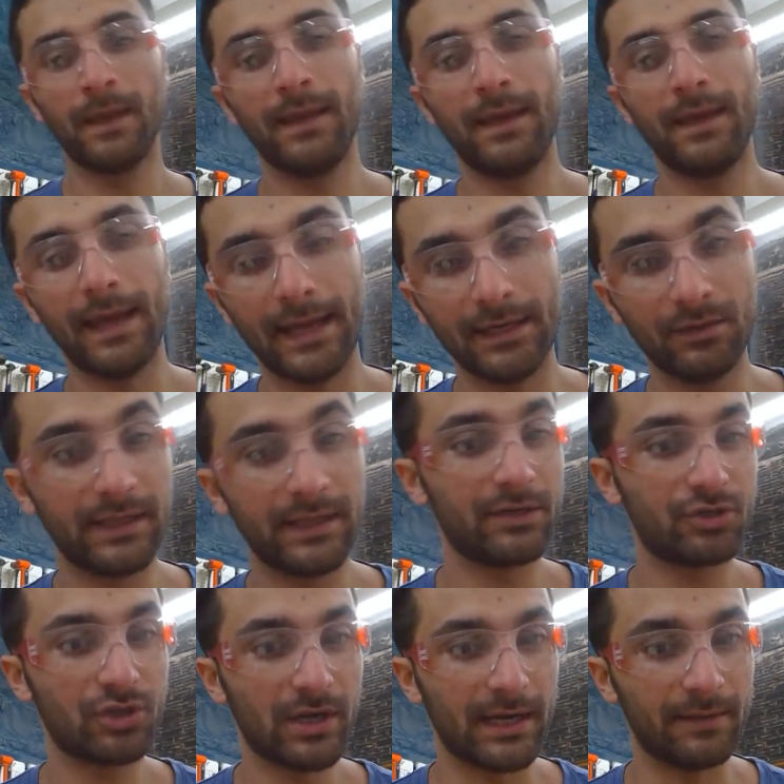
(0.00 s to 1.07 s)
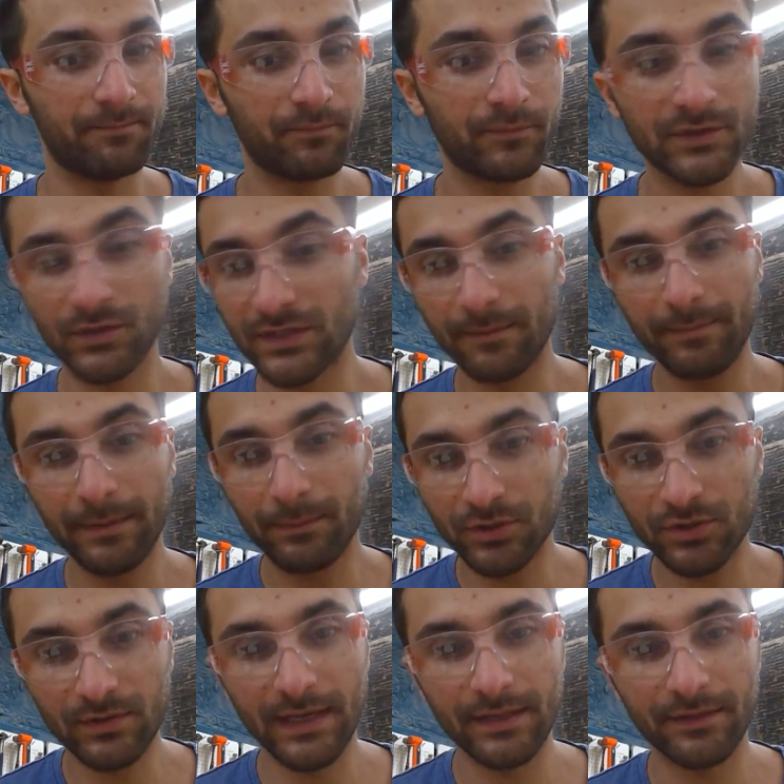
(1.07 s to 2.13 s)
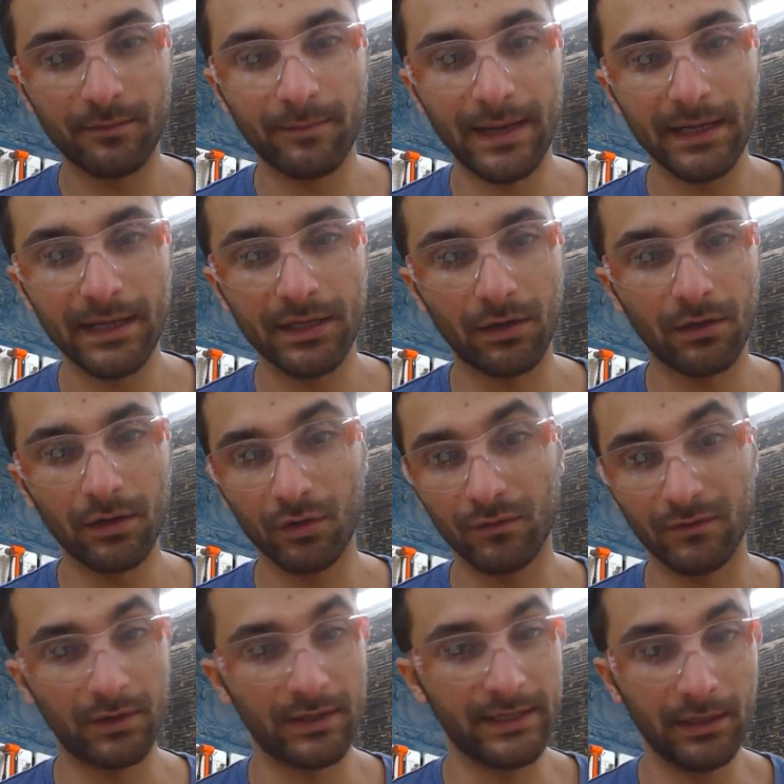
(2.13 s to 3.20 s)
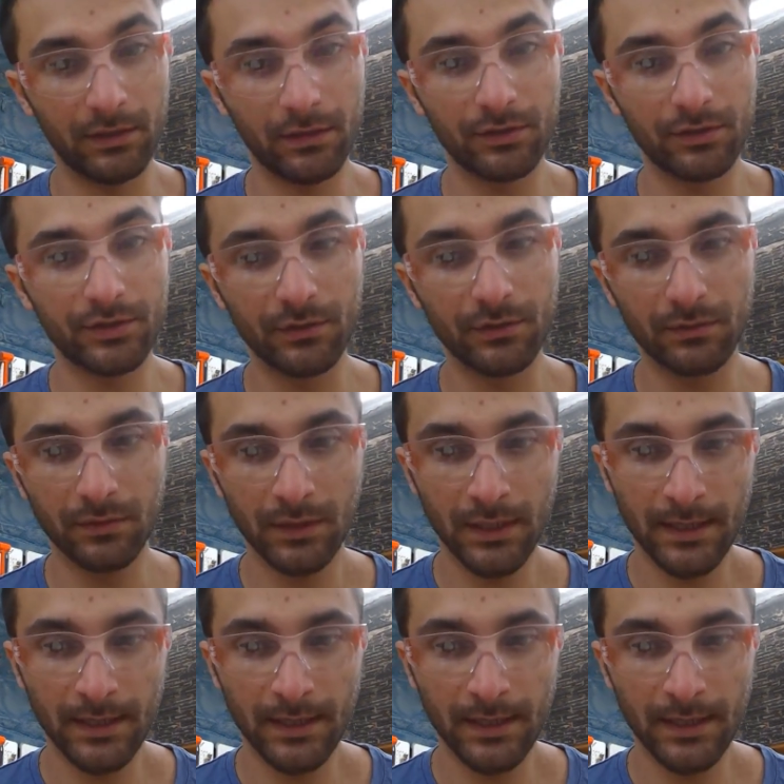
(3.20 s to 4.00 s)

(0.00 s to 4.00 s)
and you let it dry. So some people do that in their backyard over a year or two.